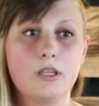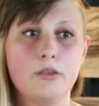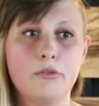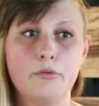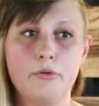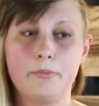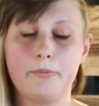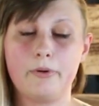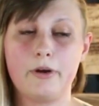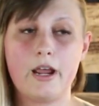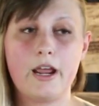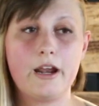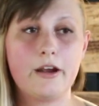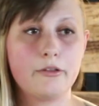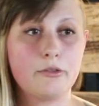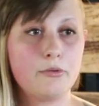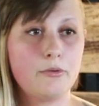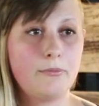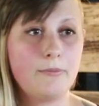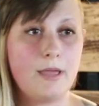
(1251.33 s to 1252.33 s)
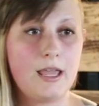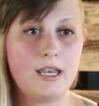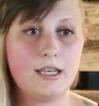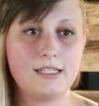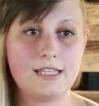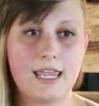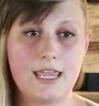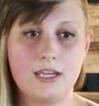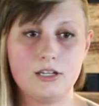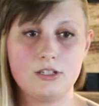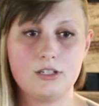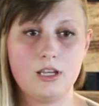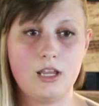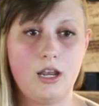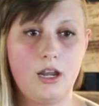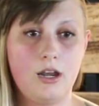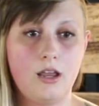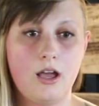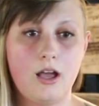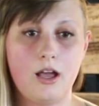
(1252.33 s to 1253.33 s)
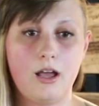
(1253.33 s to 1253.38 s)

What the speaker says: through prayer, through meditation.